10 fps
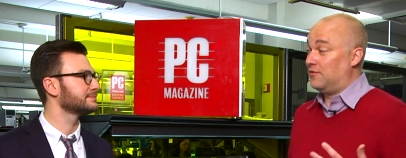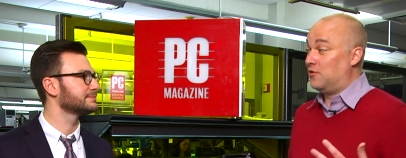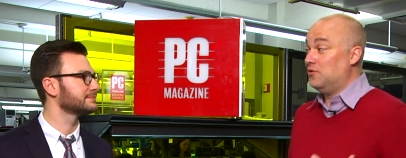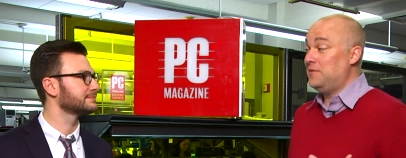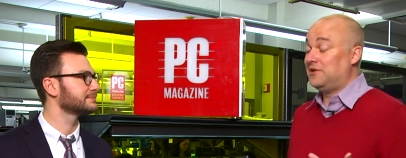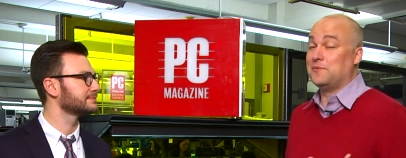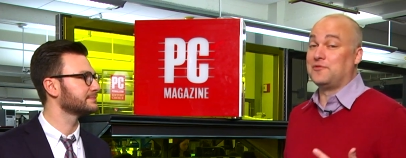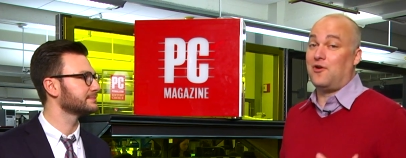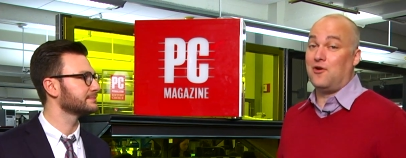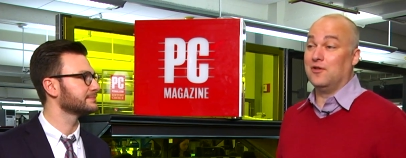Speaker 1: Google makes
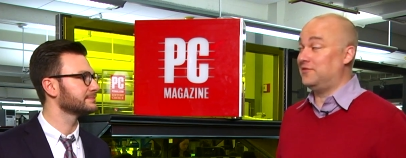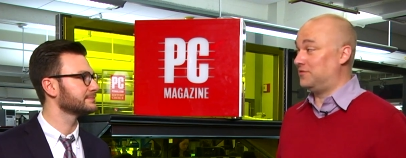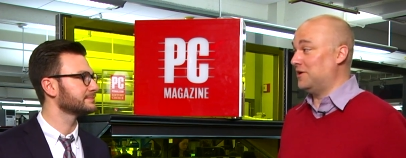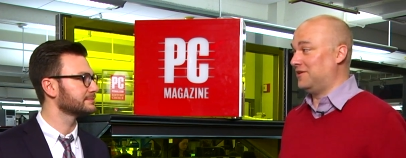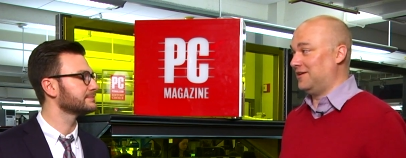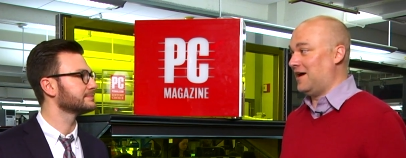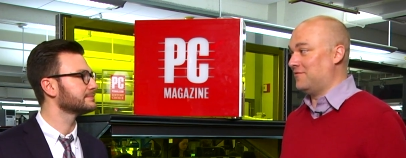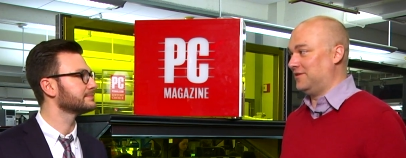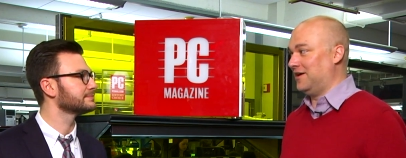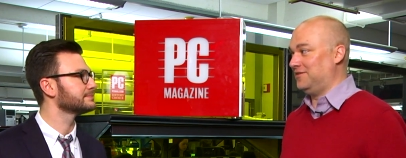almost all of its money in
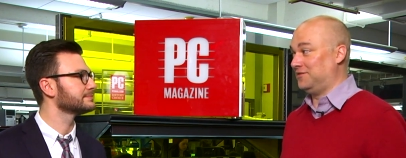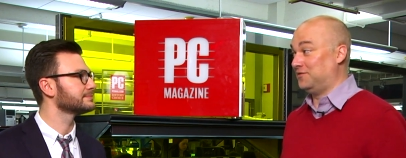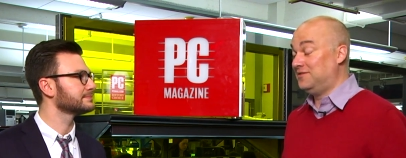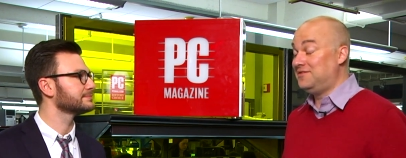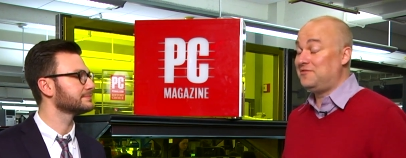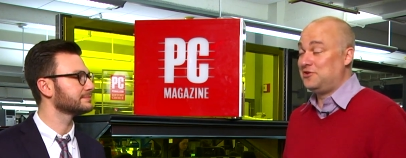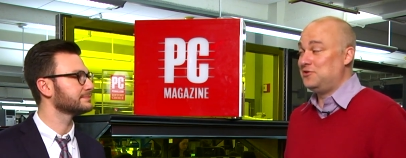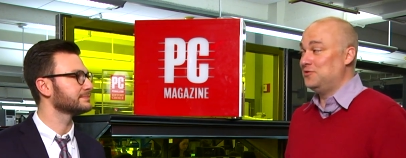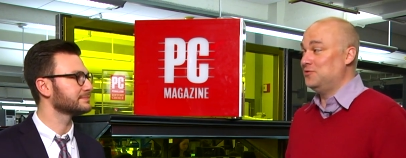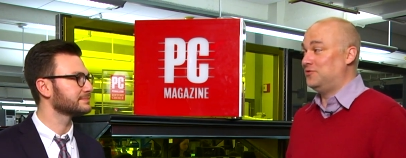advertising, so this is a
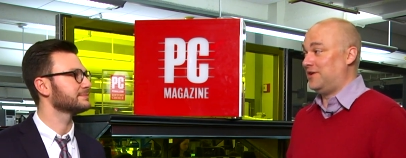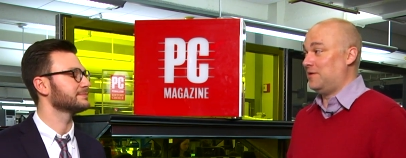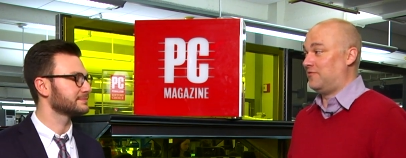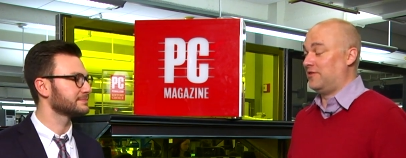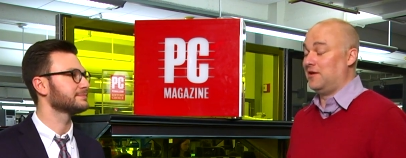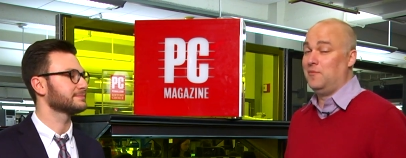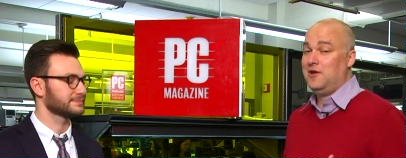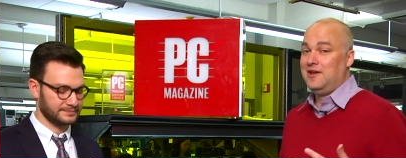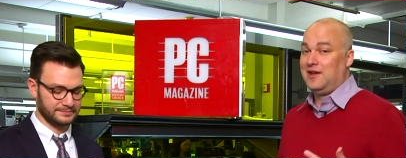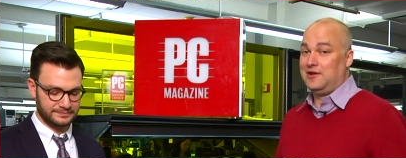huge step for them
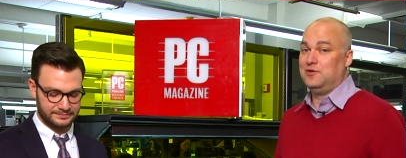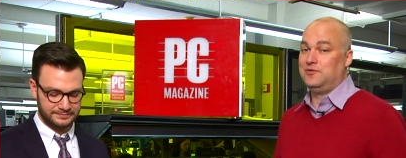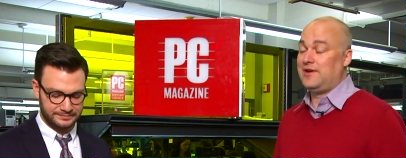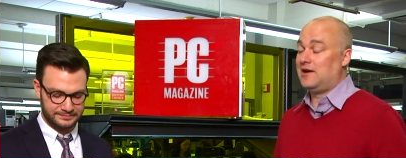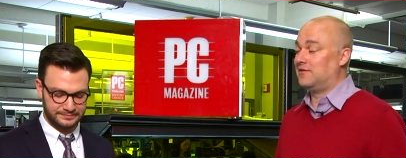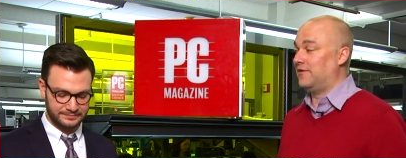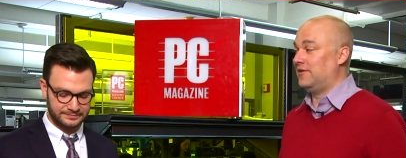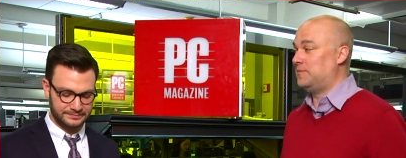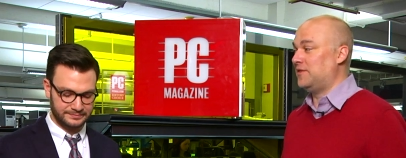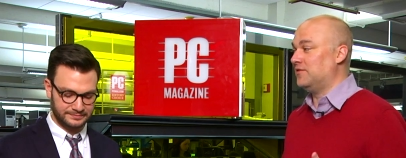and a huge
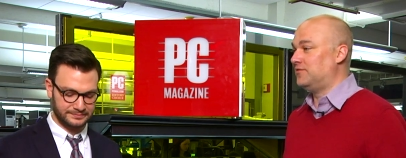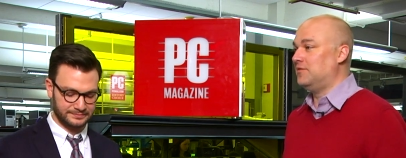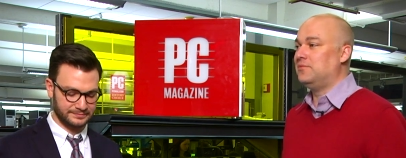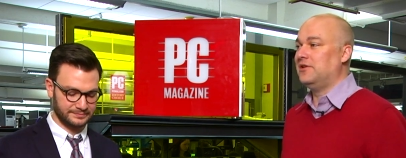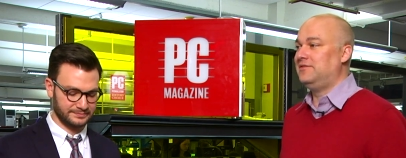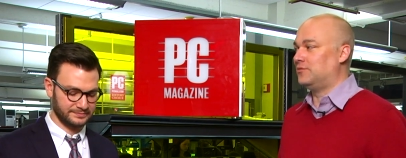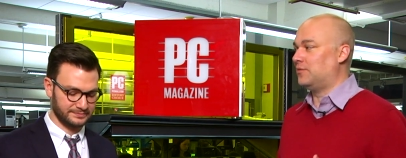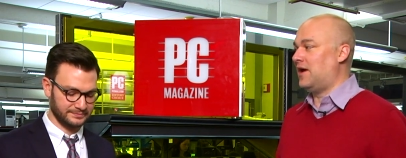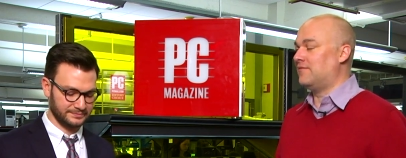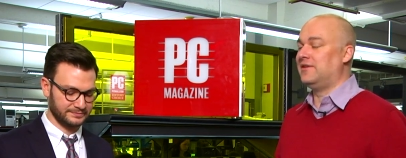sacrifice, but there are some places
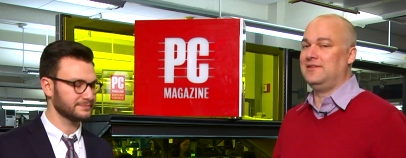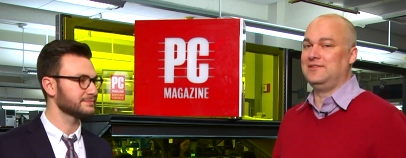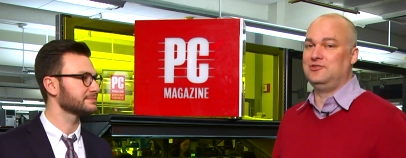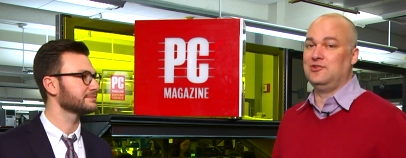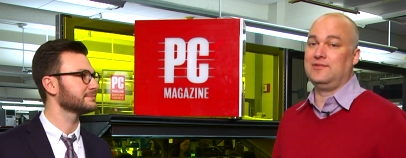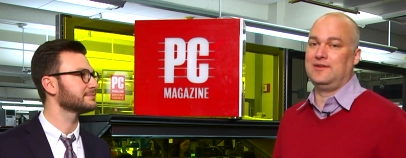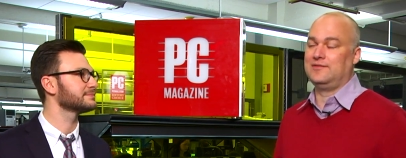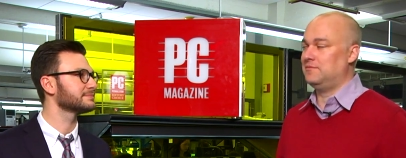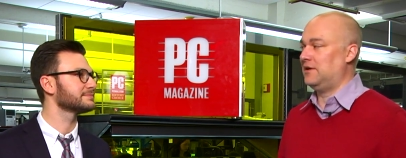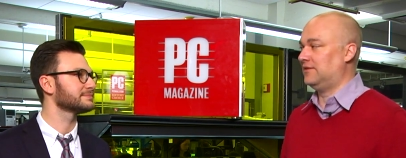where advertising just
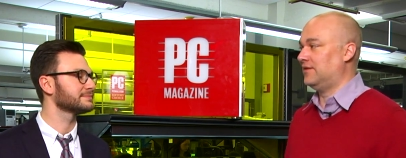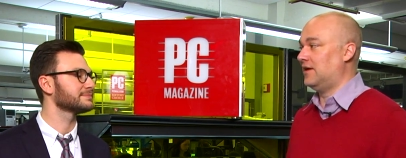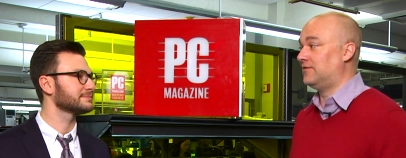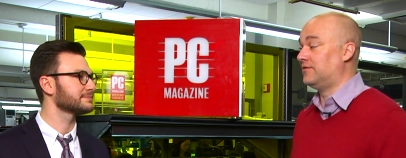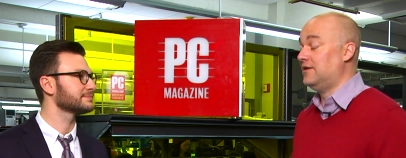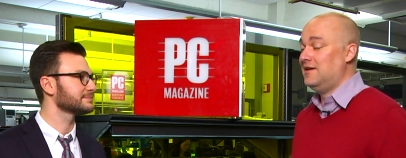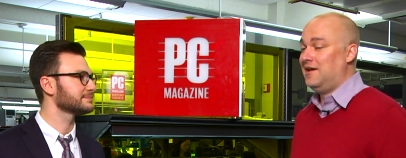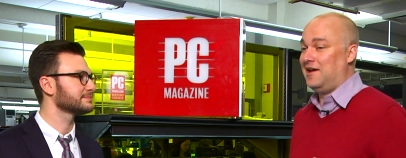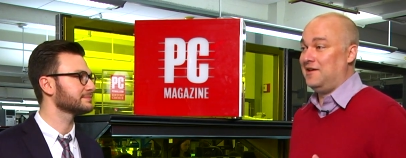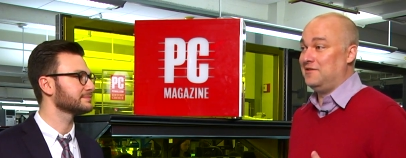doesn't make sense.
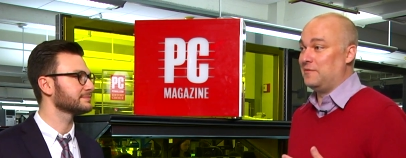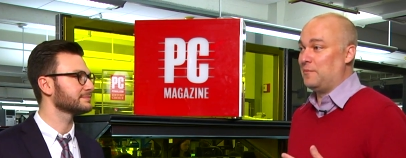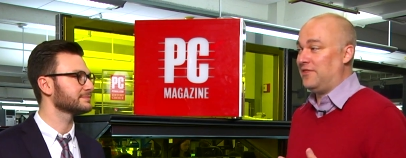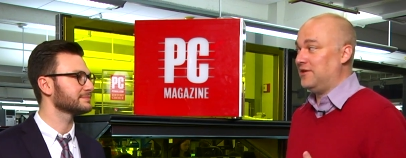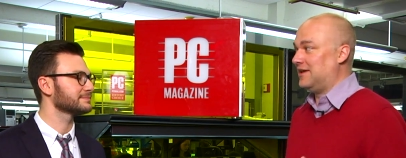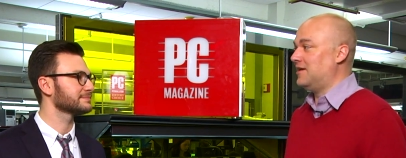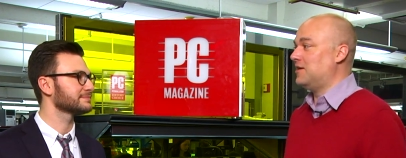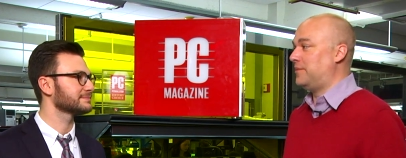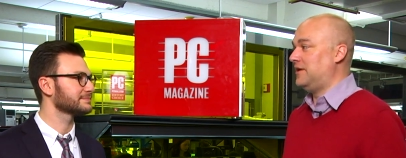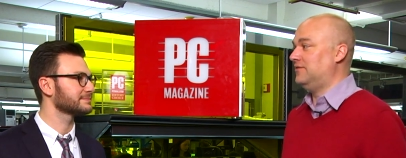And I think getting
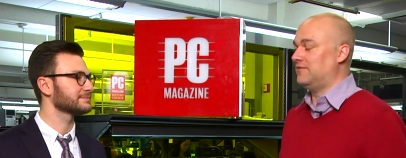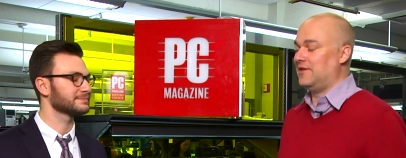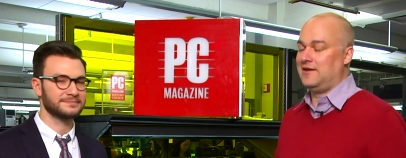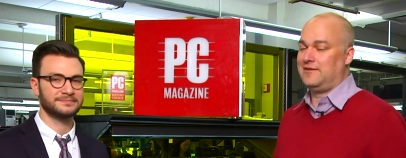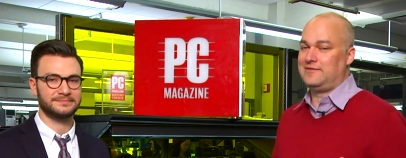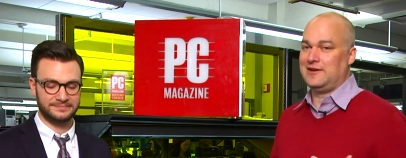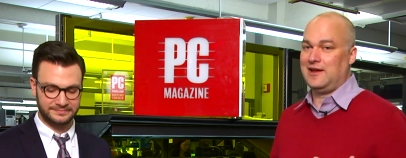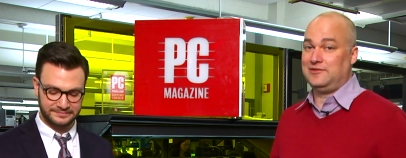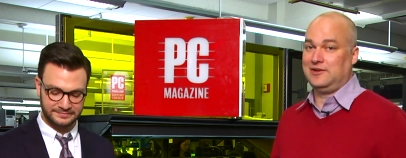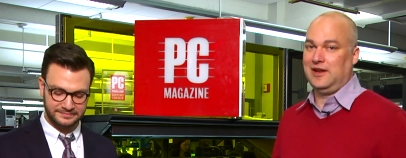a piece of that uh,
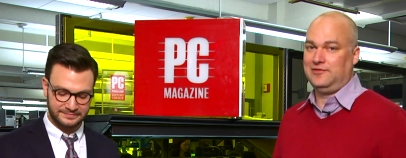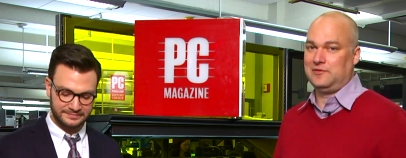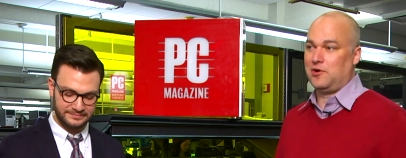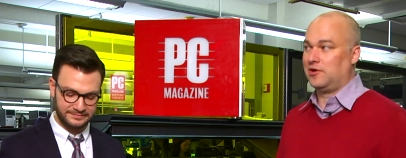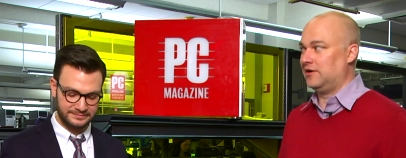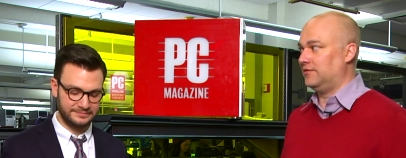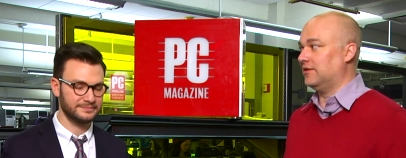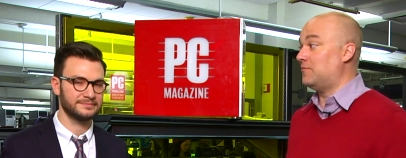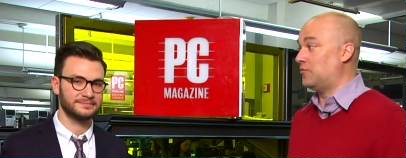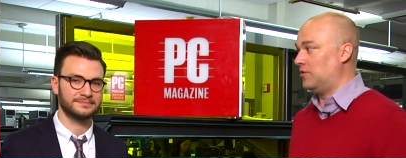education market is a
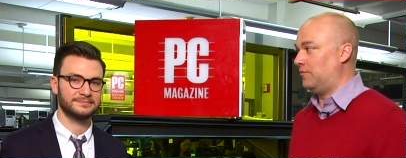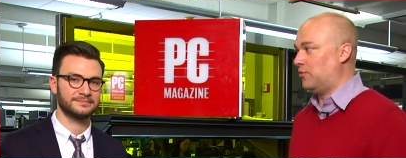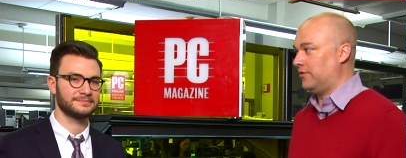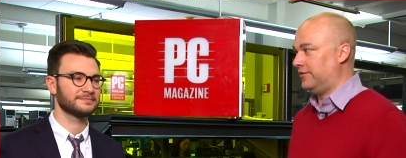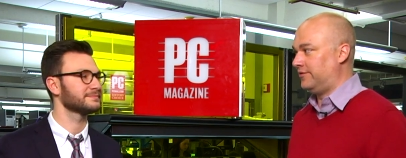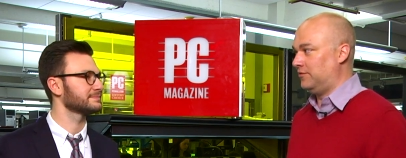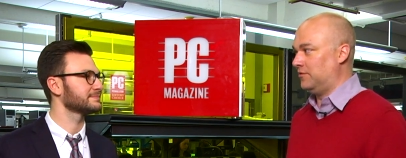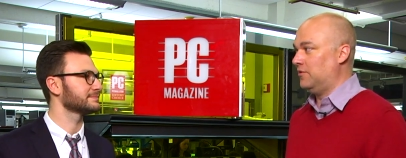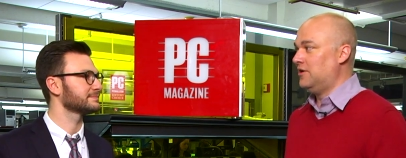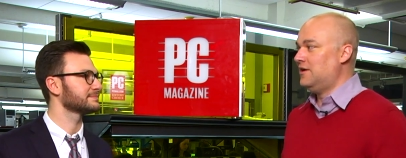lot more important to
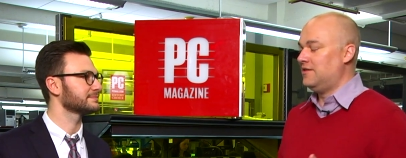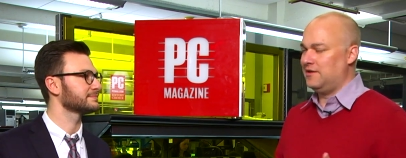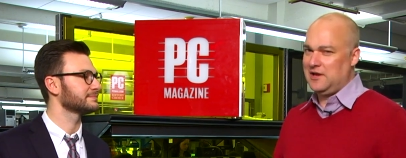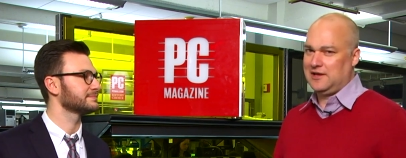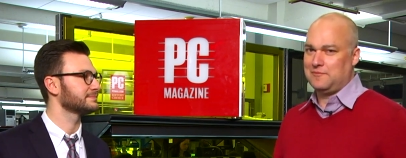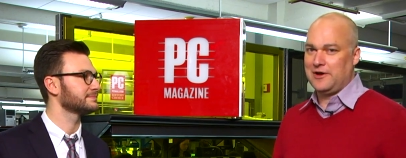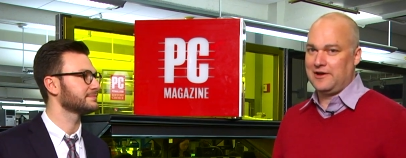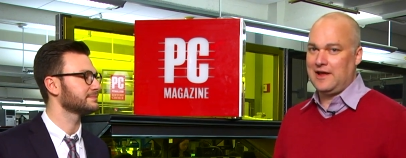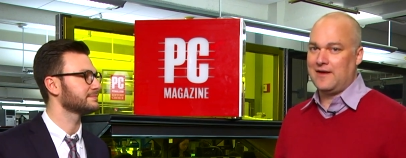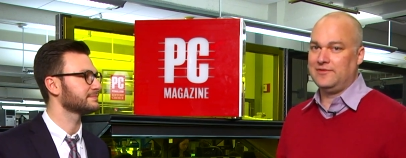them than making money
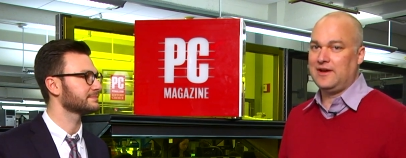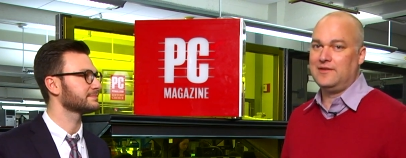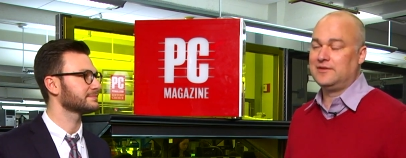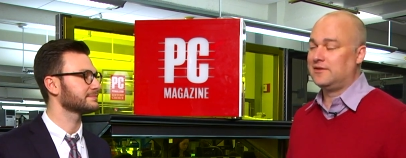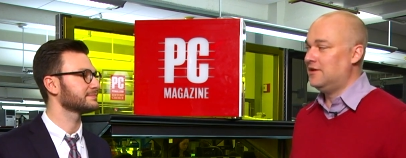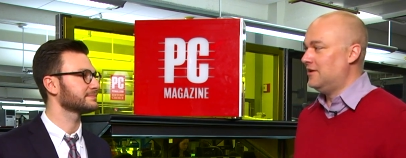on advertising.